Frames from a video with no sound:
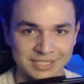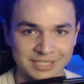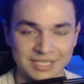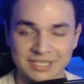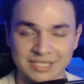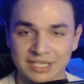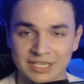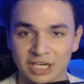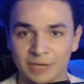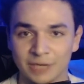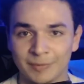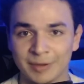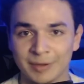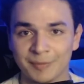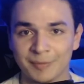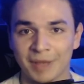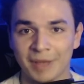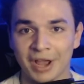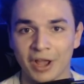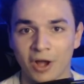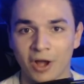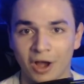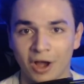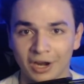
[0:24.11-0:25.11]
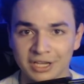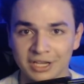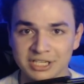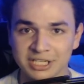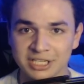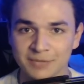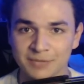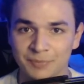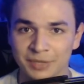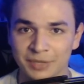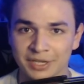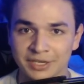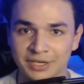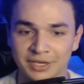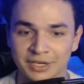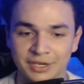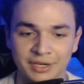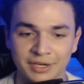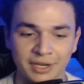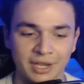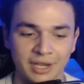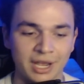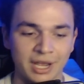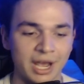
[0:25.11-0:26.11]
This is going to be my honest
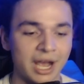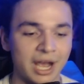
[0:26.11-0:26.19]
opinion.